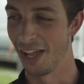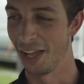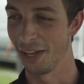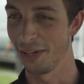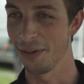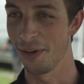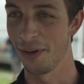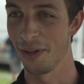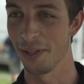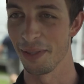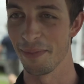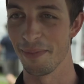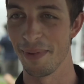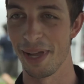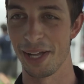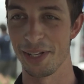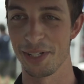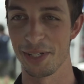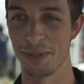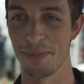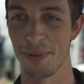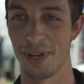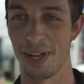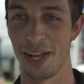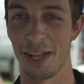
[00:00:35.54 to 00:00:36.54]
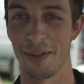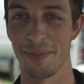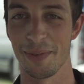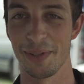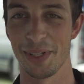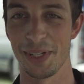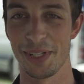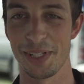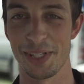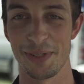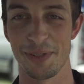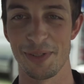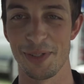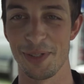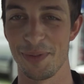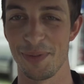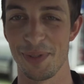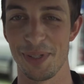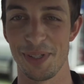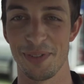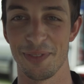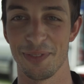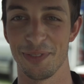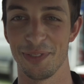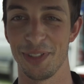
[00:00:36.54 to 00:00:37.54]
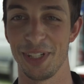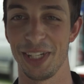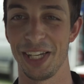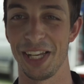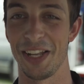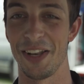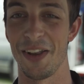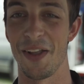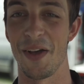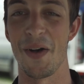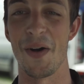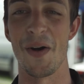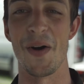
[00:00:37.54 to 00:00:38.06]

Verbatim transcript: I call it the magic mile because it just be freaking